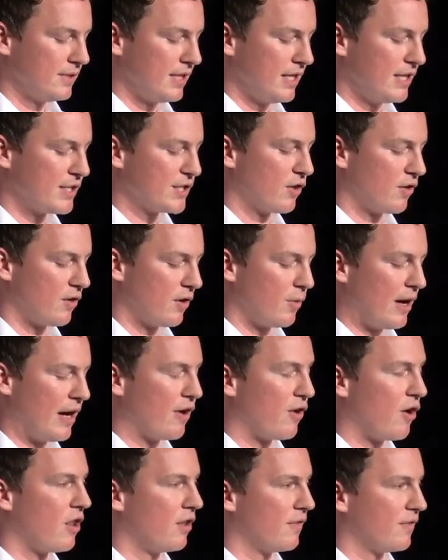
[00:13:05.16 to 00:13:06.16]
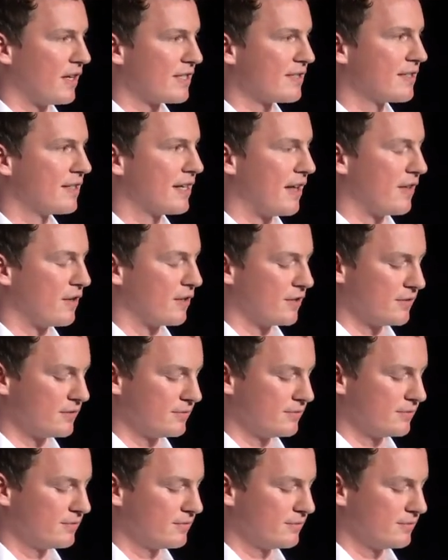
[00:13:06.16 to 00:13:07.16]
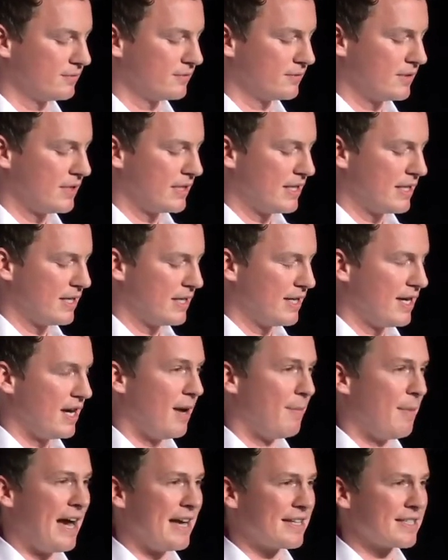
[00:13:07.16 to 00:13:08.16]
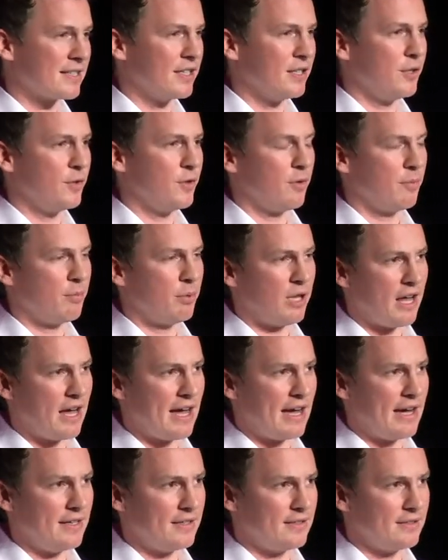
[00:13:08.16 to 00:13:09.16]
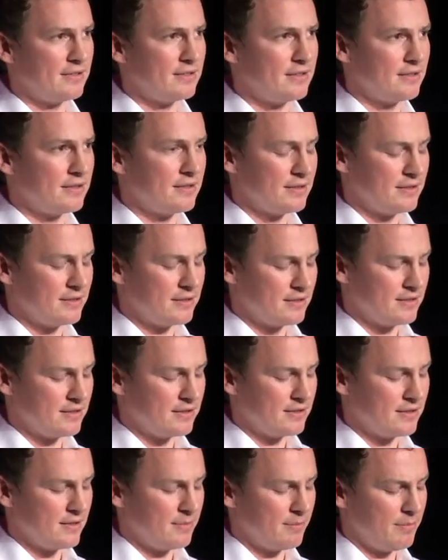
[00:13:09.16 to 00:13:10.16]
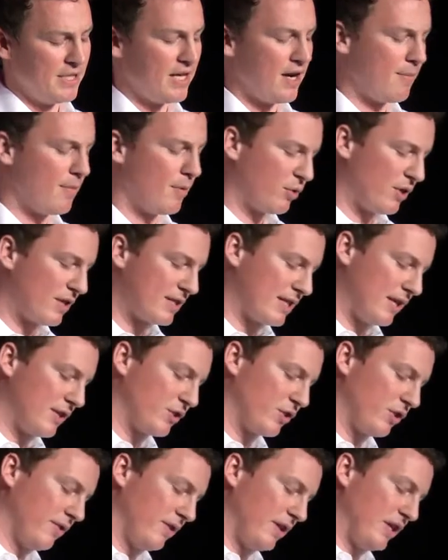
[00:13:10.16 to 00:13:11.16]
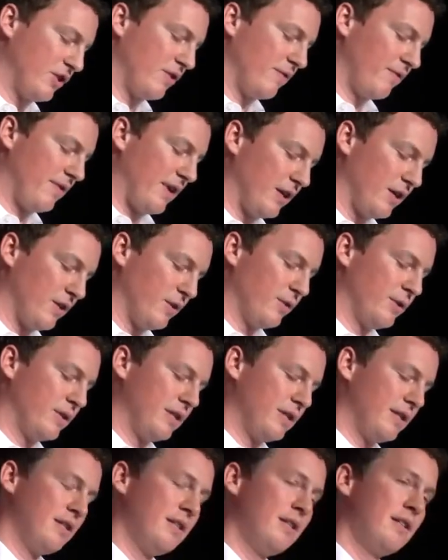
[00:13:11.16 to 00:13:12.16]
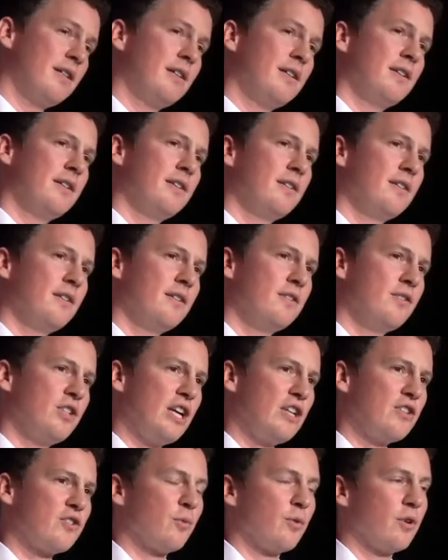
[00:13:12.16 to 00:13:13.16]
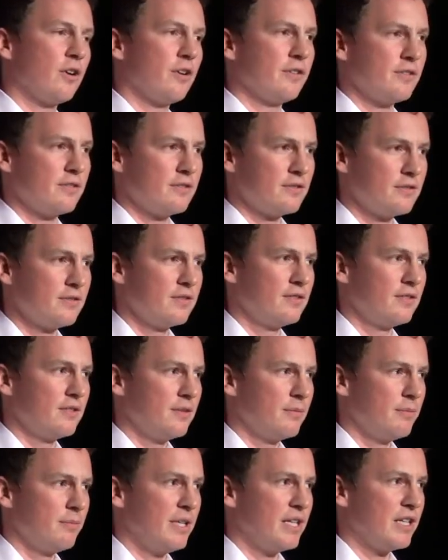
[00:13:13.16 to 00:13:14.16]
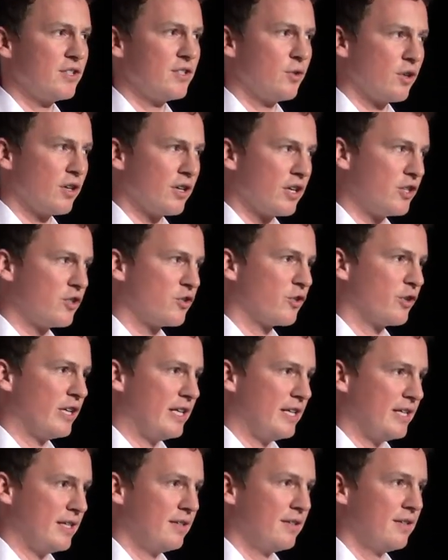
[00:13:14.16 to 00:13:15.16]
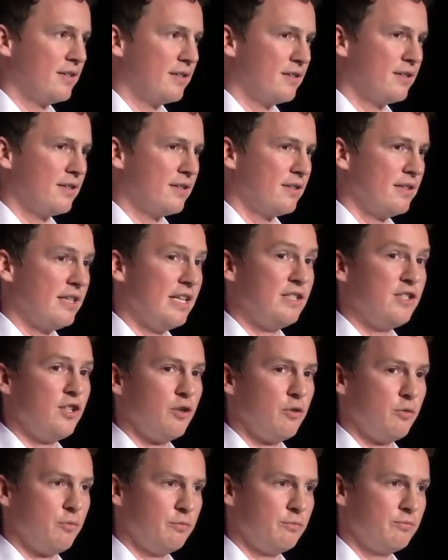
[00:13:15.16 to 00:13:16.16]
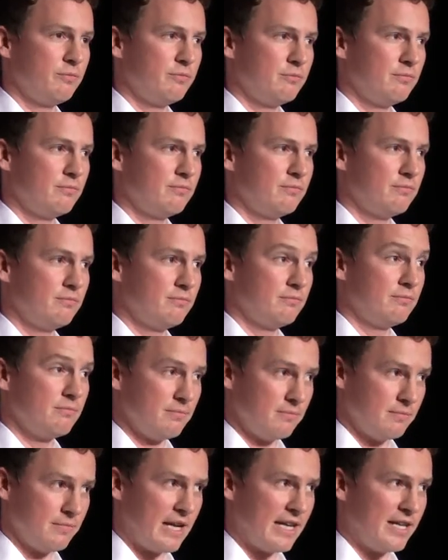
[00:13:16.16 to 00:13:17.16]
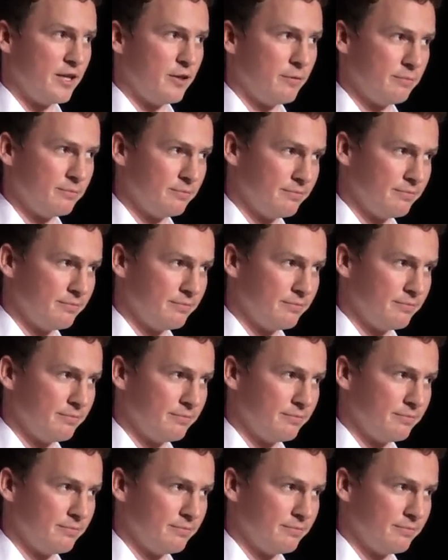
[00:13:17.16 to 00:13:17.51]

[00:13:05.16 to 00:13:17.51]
It's going to require all of us together. I'm asking you to apply. Become a Presidential Innovation Fellow. Change the world, because your country needs you. Thank you.